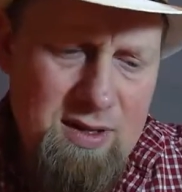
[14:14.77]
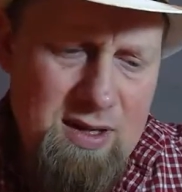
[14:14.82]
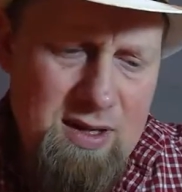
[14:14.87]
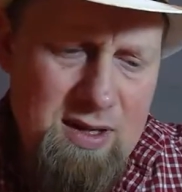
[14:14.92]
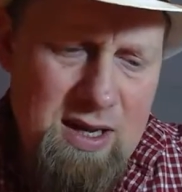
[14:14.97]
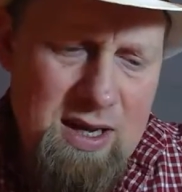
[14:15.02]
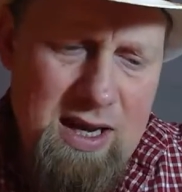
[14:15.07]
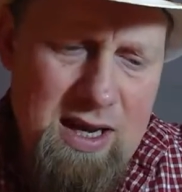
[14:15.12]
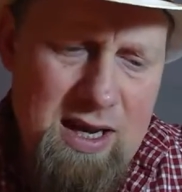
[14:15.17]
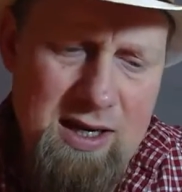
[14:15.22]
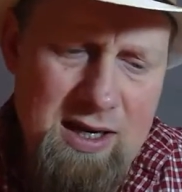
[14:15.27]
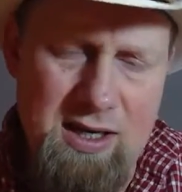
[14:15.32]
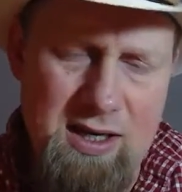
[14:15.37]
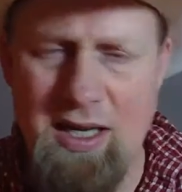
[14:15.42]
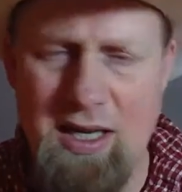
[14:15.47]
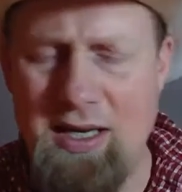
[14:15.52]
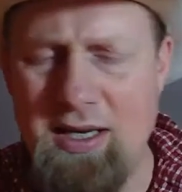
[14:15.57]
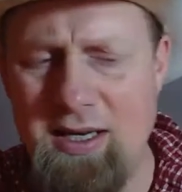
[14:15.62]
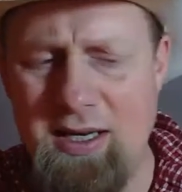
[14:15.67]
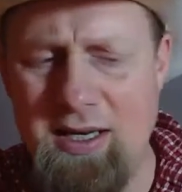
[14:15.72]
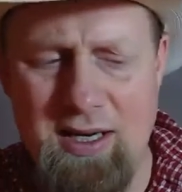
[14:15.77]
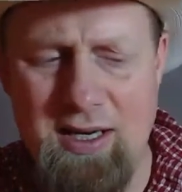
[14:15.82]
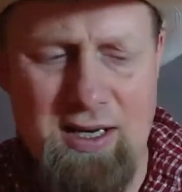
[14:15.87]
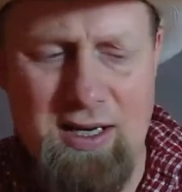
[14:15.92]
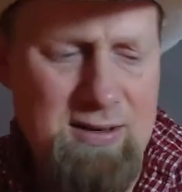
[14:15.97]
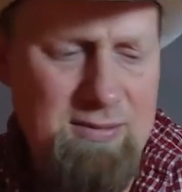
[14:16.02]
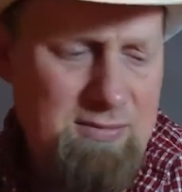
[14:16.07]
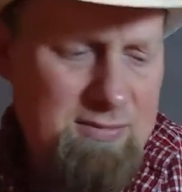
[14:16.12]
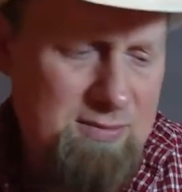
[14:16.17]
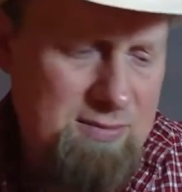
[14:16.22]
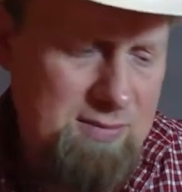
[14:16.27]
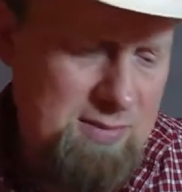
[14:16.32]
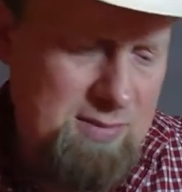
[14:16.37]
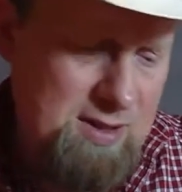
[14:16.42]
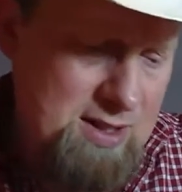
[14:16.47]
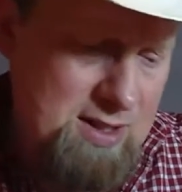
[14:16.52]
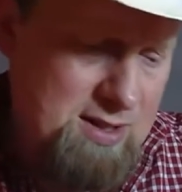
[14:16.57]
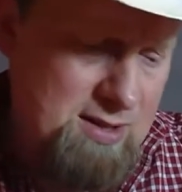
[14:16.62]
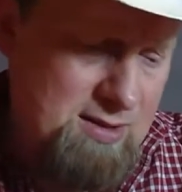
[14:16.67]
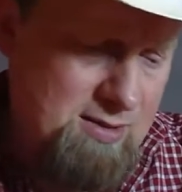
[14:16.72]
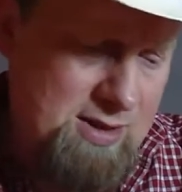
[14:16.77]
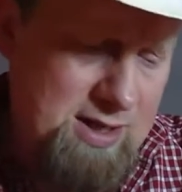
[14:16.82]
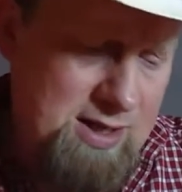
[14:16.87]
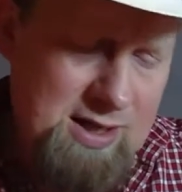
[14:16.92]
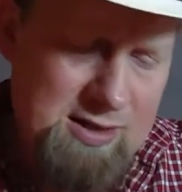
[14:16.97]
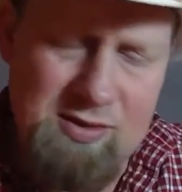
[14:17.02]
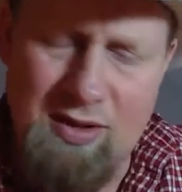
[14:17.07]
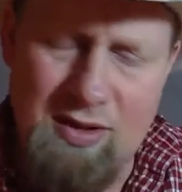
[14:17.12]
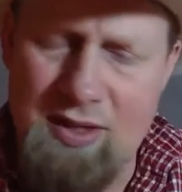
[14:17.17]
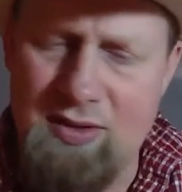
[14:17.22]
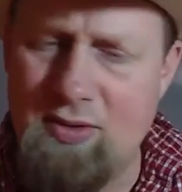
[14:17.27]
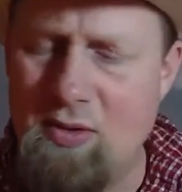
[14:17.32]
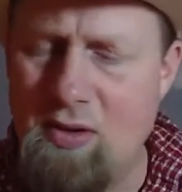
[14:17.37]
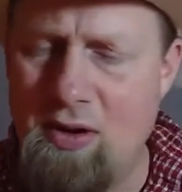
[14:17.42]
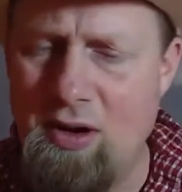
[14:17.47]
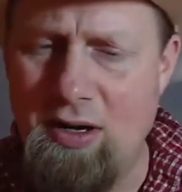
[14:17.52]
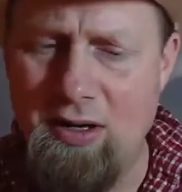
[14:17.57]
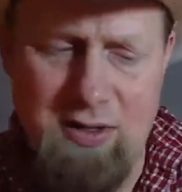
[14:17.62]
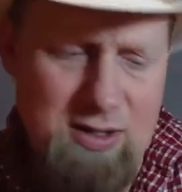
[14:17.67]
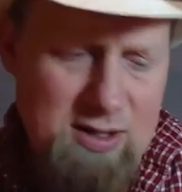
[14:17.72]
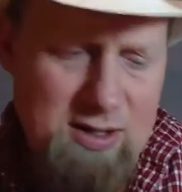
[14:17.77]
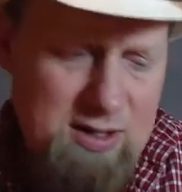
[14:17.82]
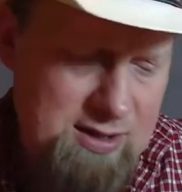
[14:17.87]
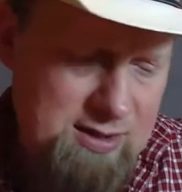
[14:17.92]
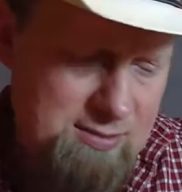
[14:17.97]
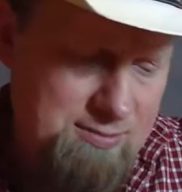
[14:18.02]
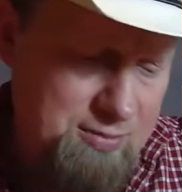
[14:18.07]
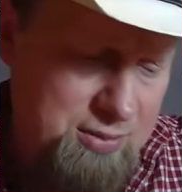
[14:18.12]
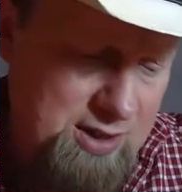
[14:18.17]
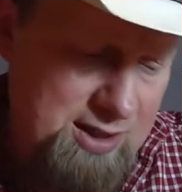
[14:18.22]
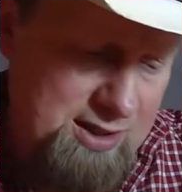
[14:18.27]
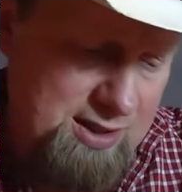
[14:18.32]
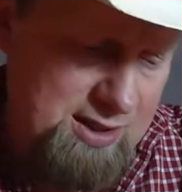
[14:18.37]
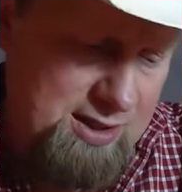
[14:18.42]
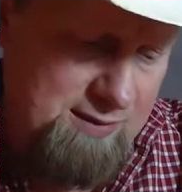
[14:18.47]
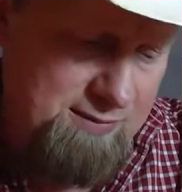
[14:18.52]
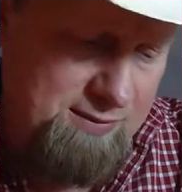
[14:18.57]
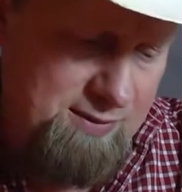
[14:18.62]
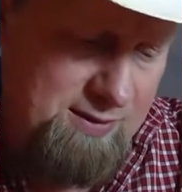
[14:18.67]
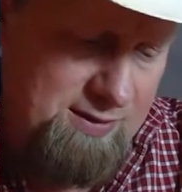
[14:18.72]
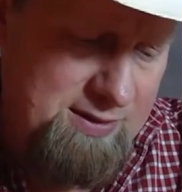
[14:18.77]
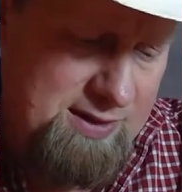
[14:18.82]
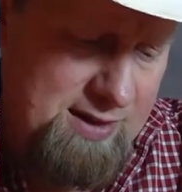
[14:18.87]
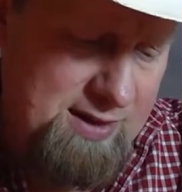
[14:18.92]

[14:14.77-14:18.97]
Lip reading: And okay, so let's go on to a completely different